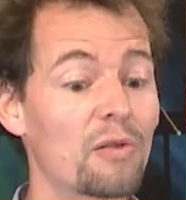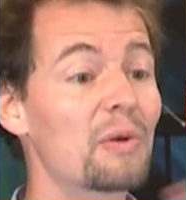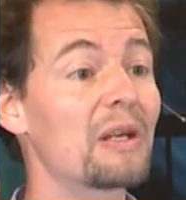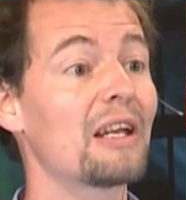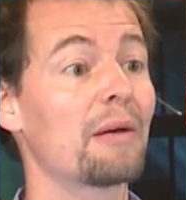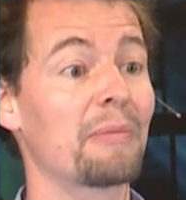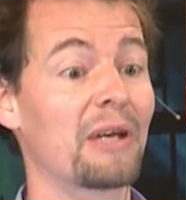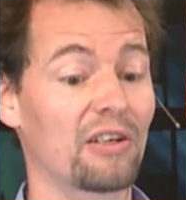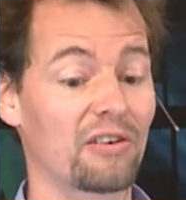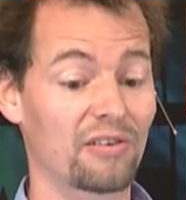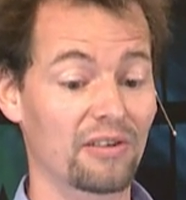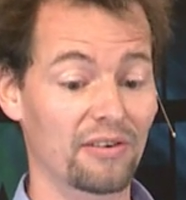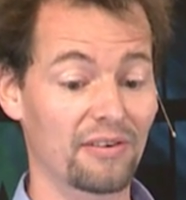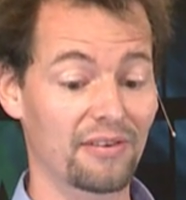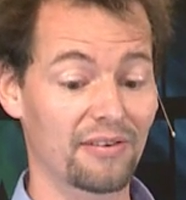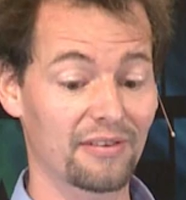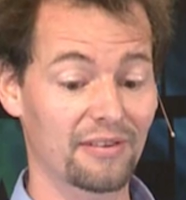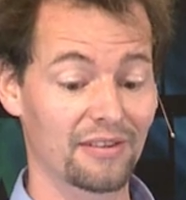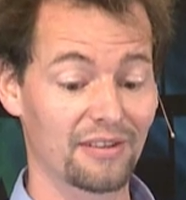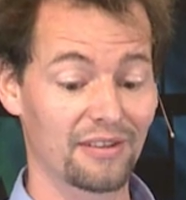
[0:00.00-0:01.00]
three dimensions,
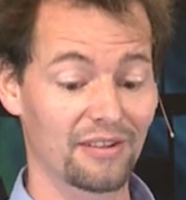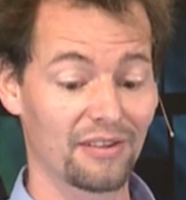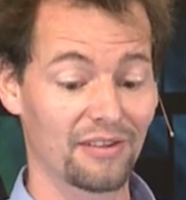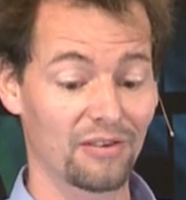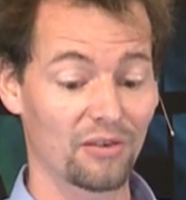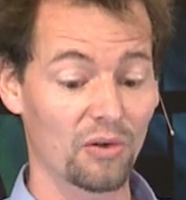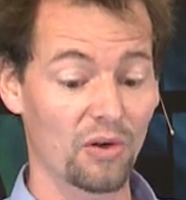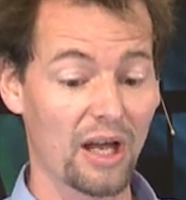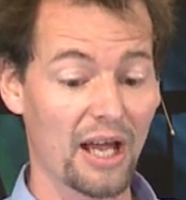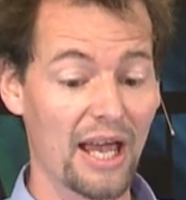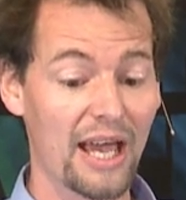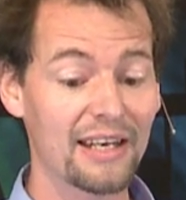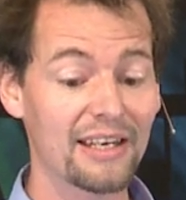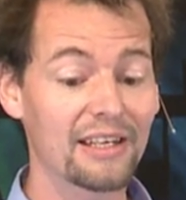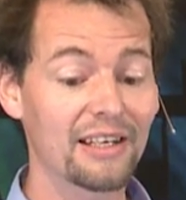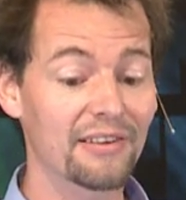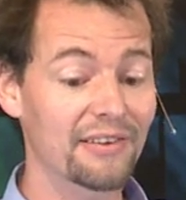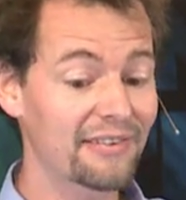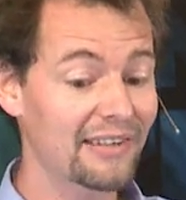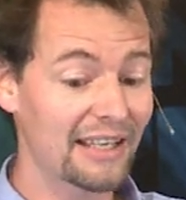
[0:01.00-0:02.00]
so
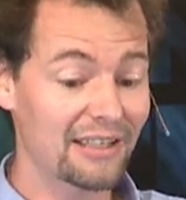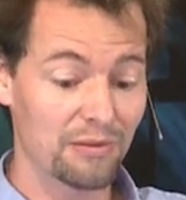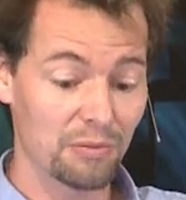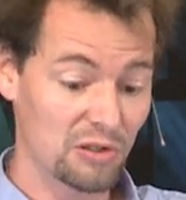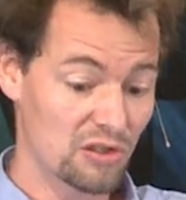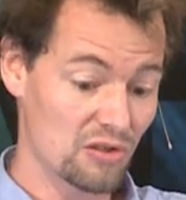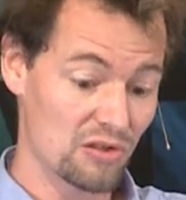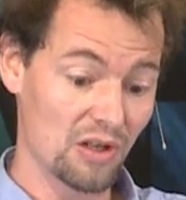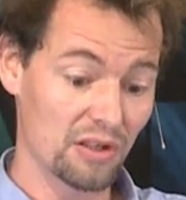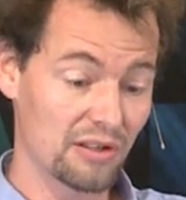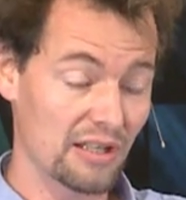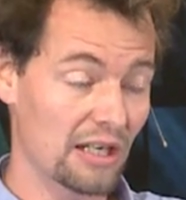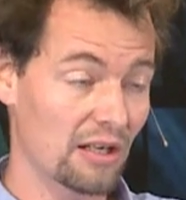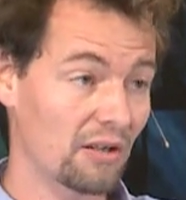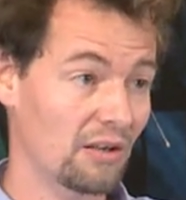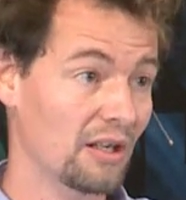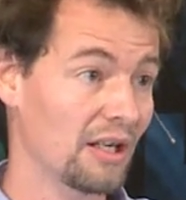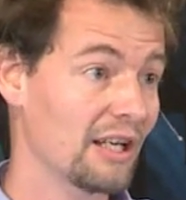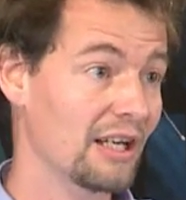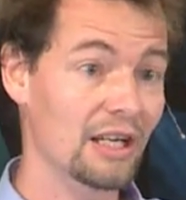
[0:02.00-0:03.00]
adding a set which is not
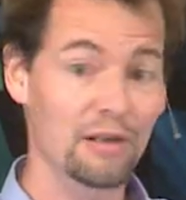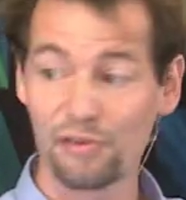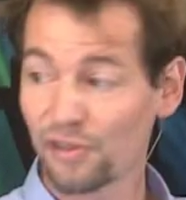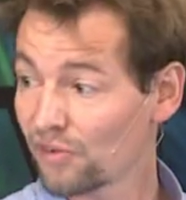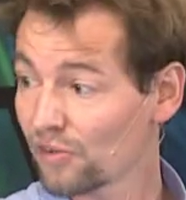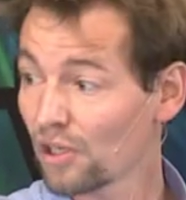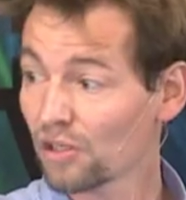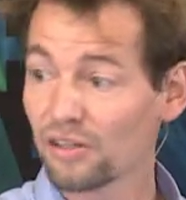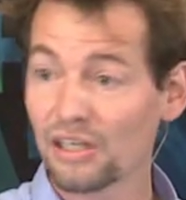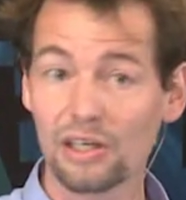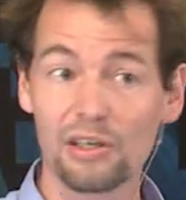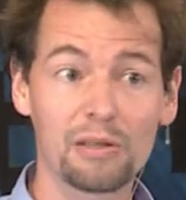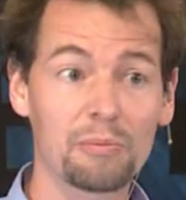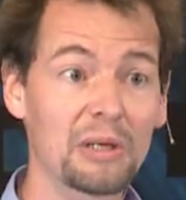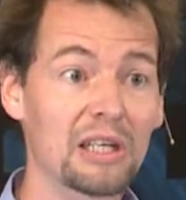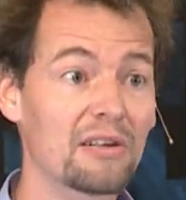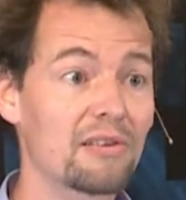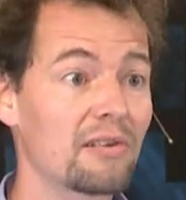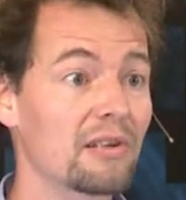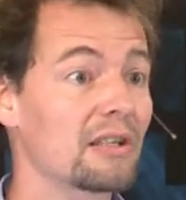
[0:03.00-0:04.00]
there, if it's not there, it
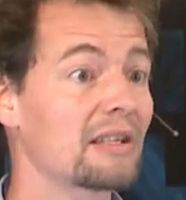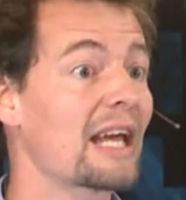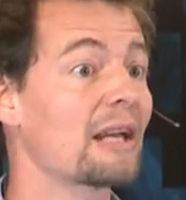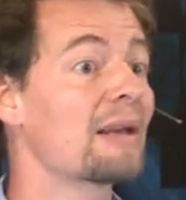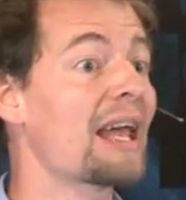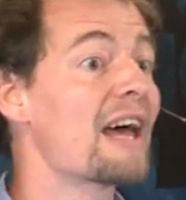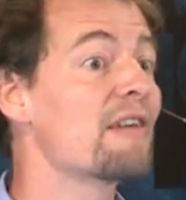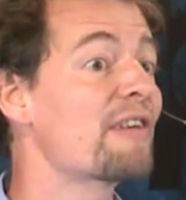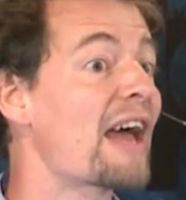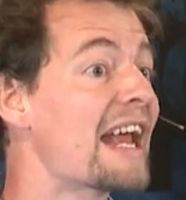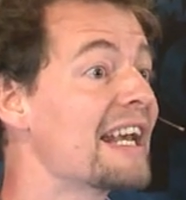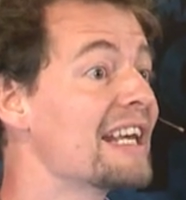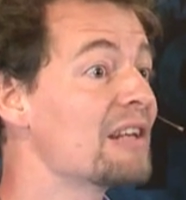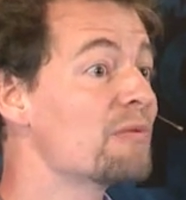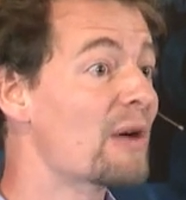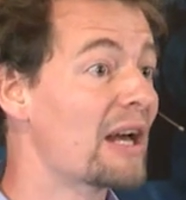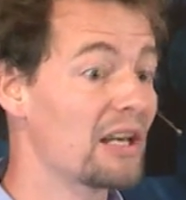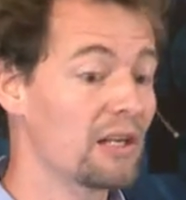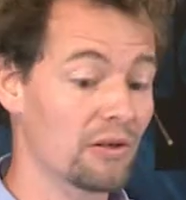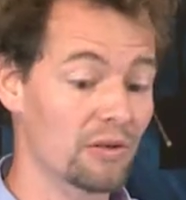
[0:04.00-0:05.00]
means it can have any
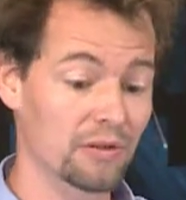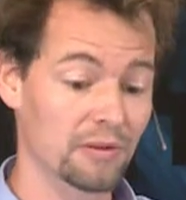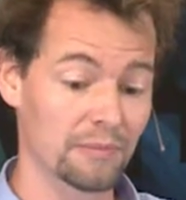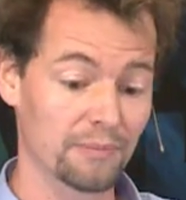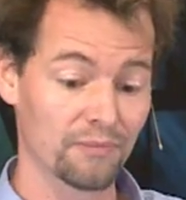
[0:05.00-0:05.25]
value.